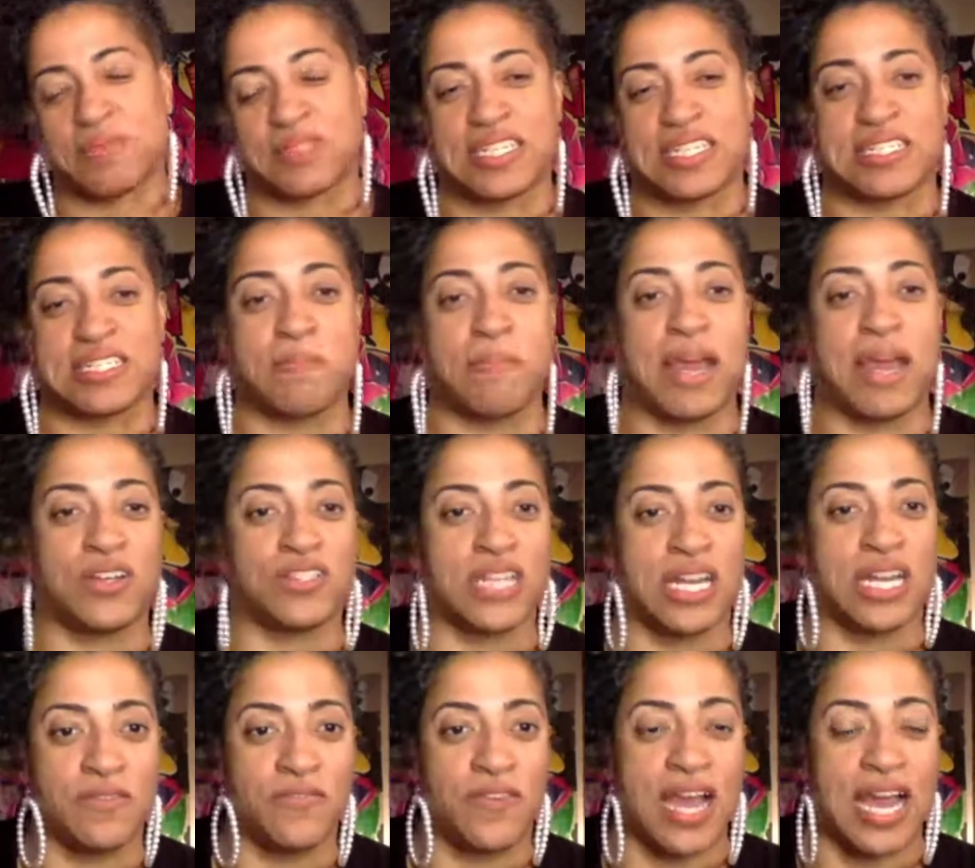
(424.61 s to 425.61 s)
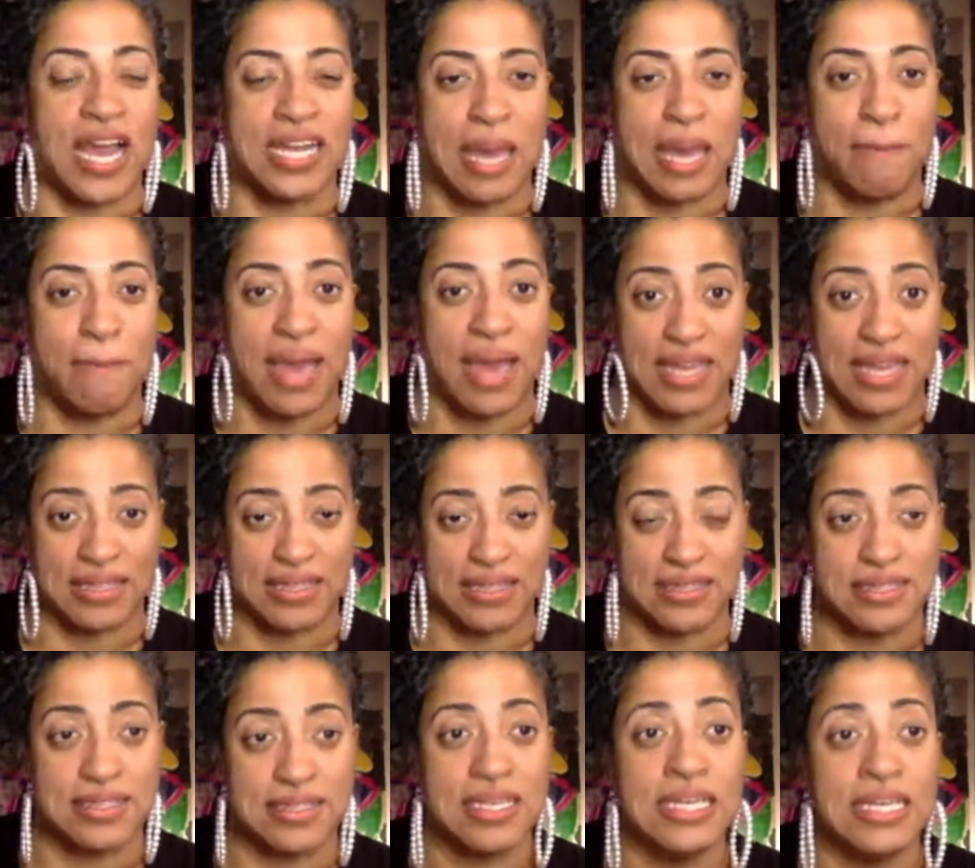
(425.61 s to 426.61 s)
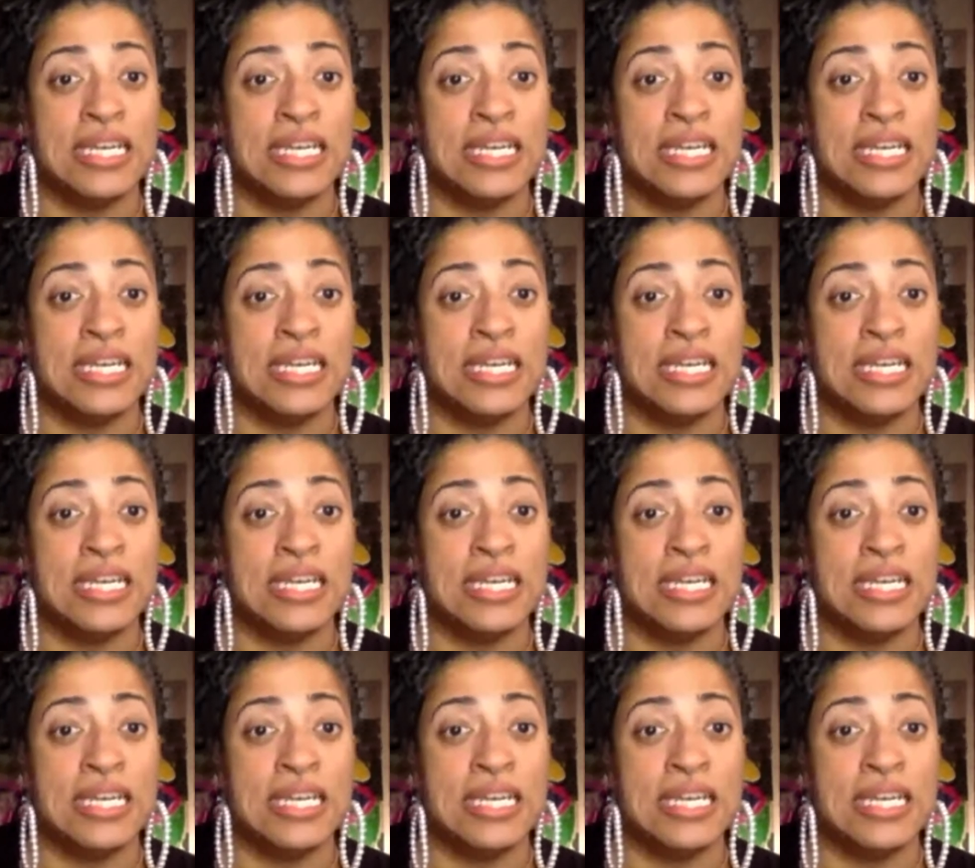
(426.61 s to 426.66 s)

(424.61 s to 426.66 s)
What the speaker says: And it's a matter of trying to find that balance.